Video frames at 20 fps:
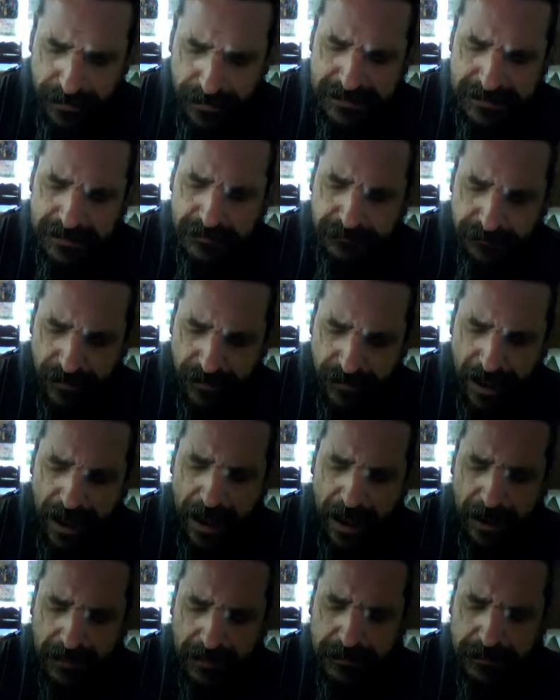basic
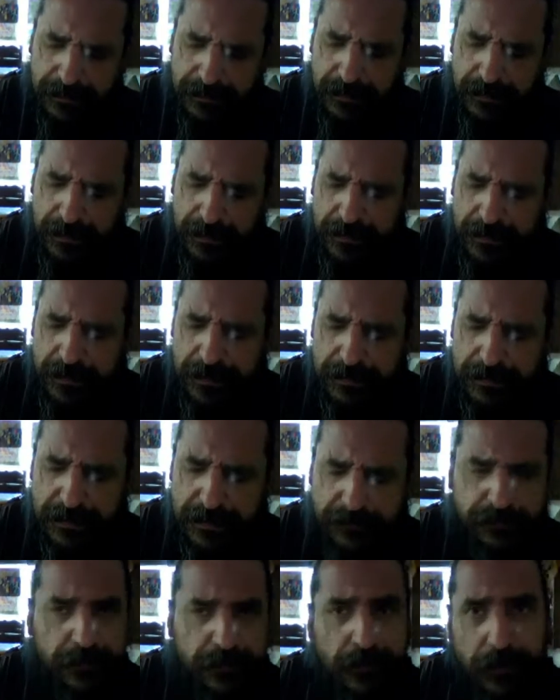fact is
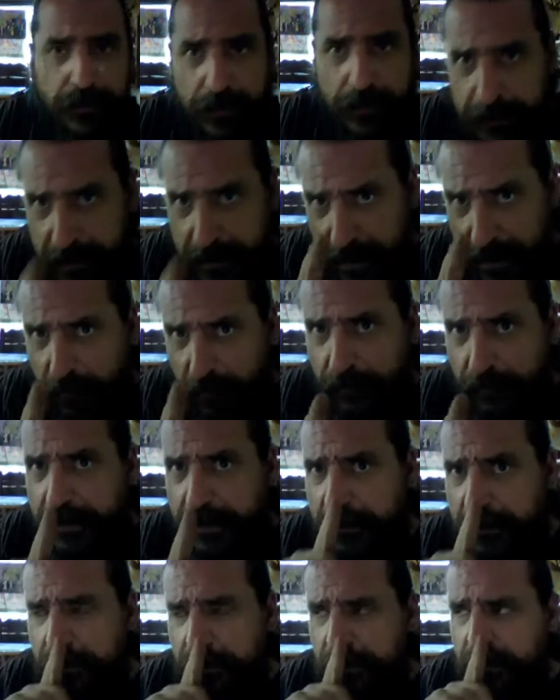that if you're a good tarot
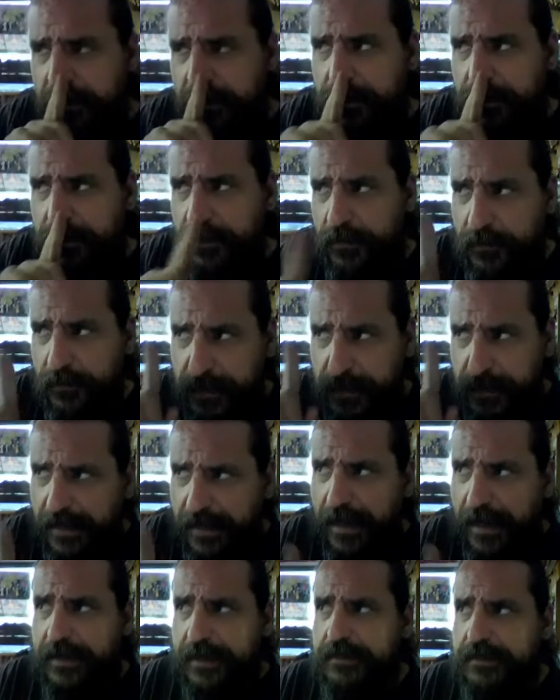reader, you
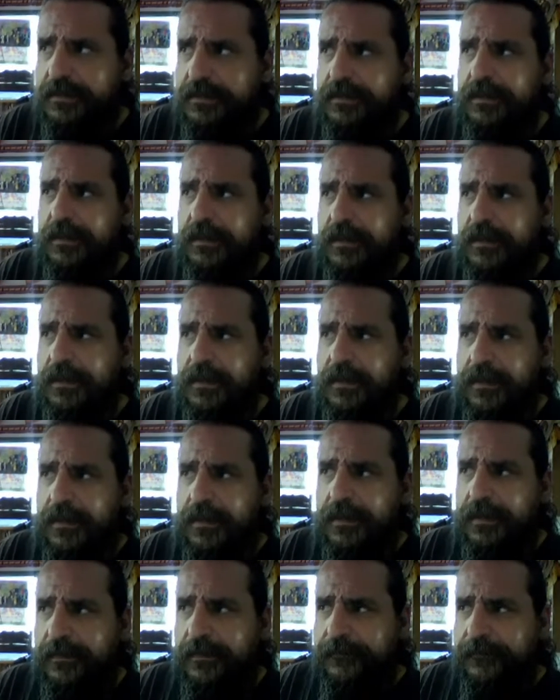realize
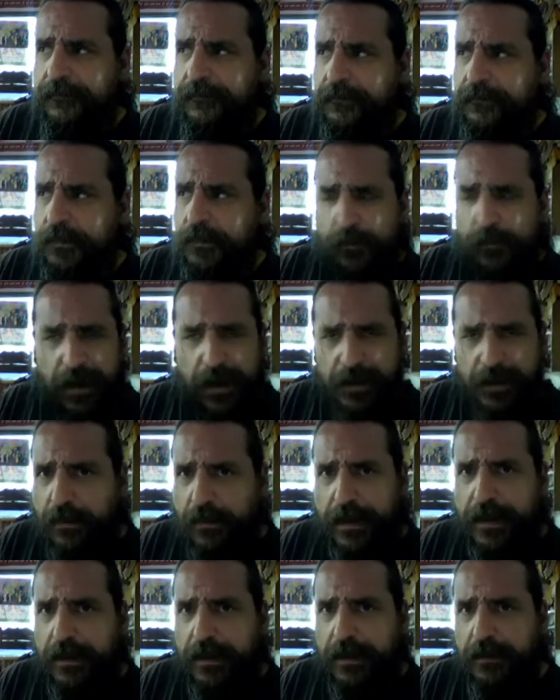right
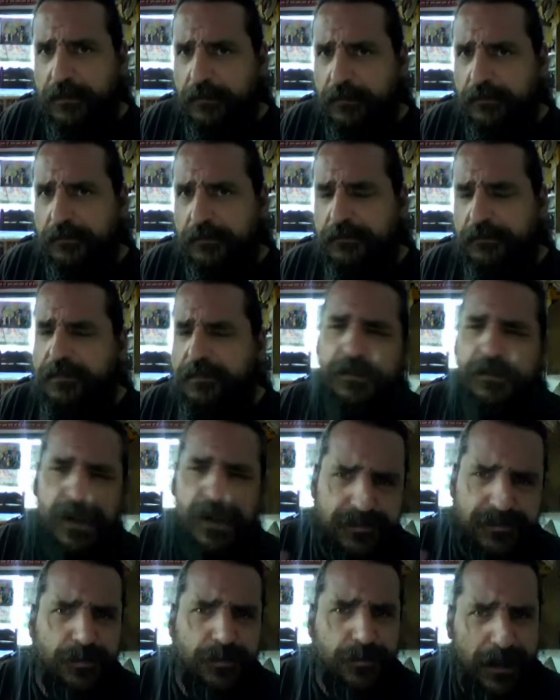away, maybe
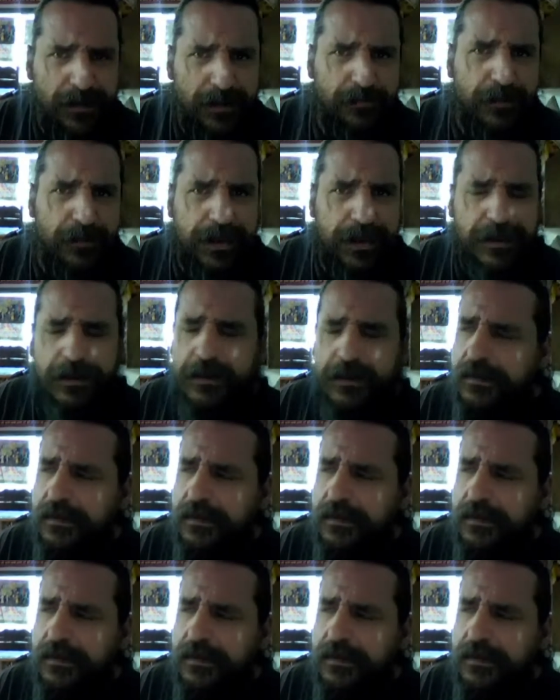not so right away,